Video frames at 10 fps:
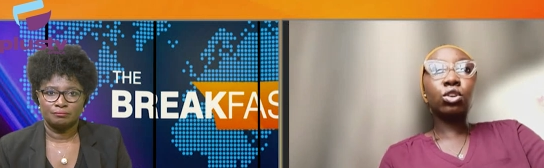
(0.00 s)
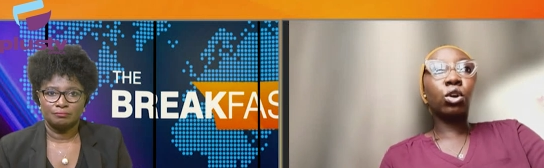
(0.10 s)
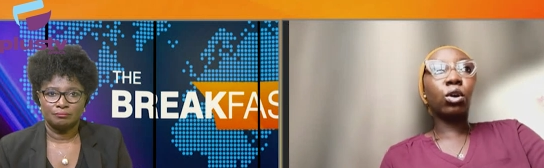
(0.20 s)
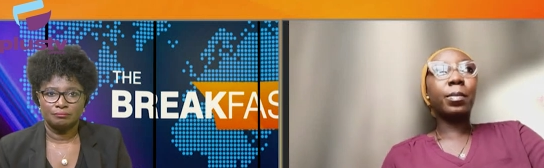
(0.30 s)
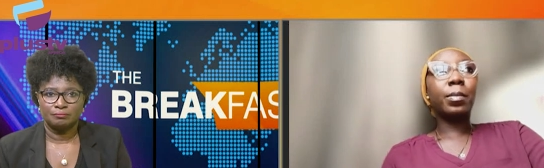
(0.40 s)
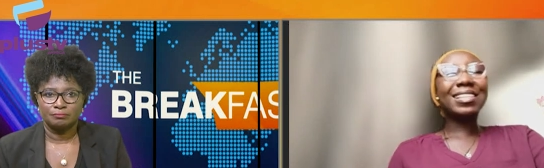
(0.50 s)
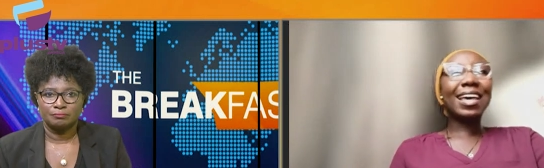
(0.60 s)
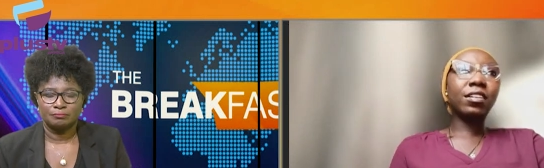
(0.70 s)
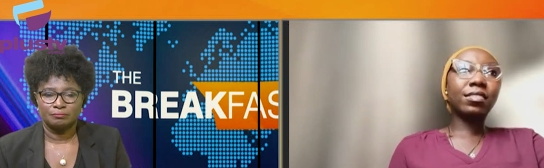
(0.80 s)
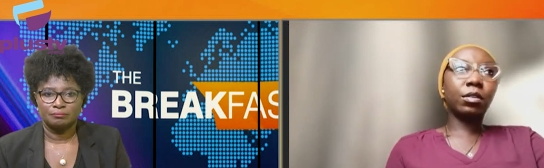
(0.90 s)
Speaker 1: mental
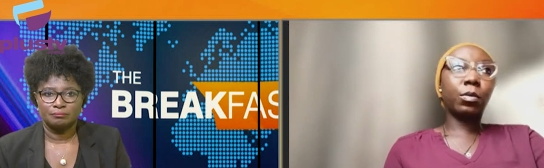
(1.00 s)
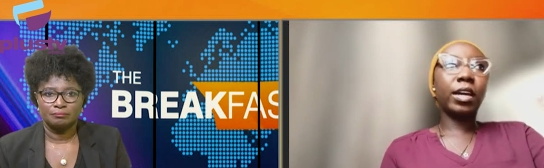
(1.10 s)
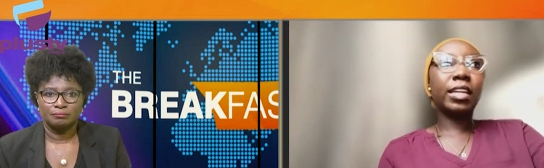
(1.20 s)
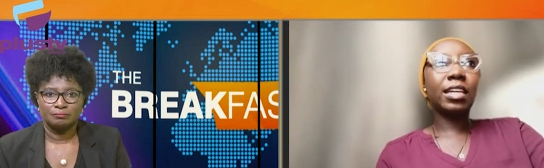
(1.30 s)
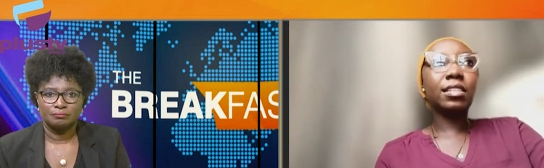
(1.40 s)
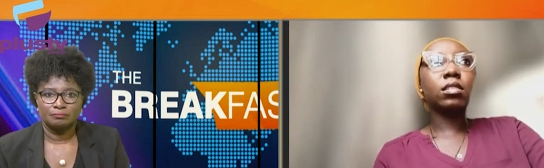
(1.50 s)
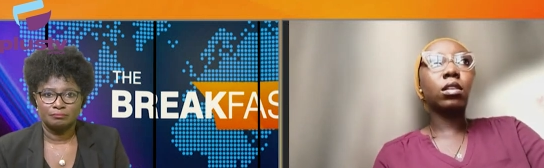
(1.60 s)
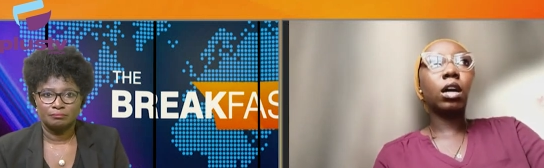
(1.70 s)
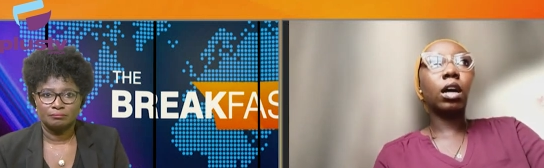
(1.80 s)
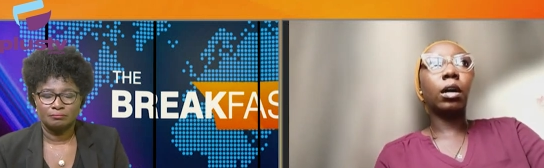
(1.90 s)
health awareness,
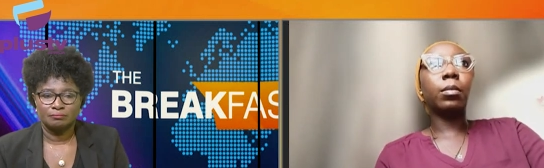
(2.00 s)
um,